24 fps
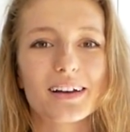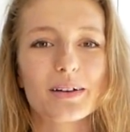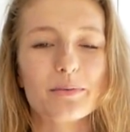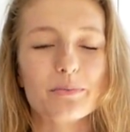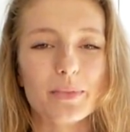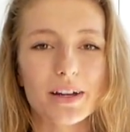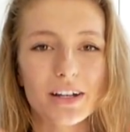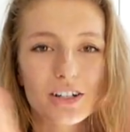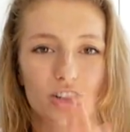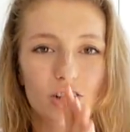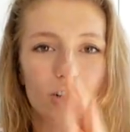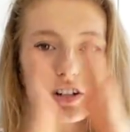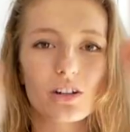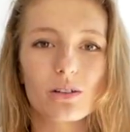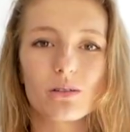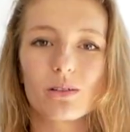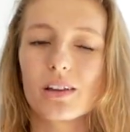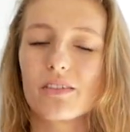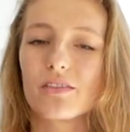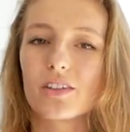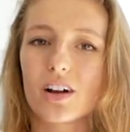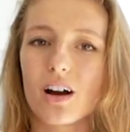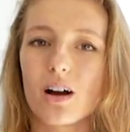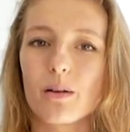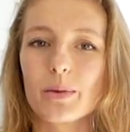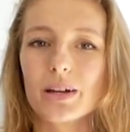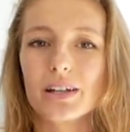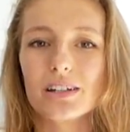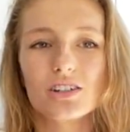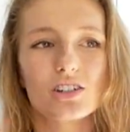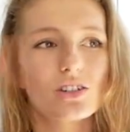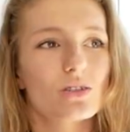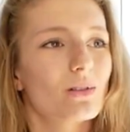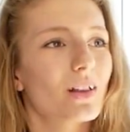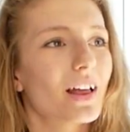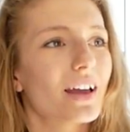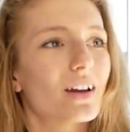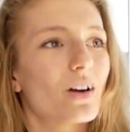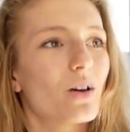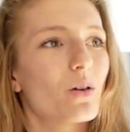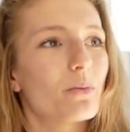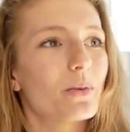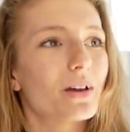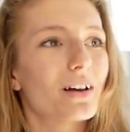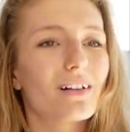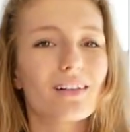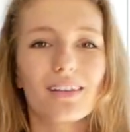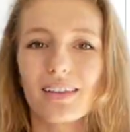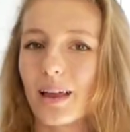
Make sure you leave a comment. Do you like oatmeal?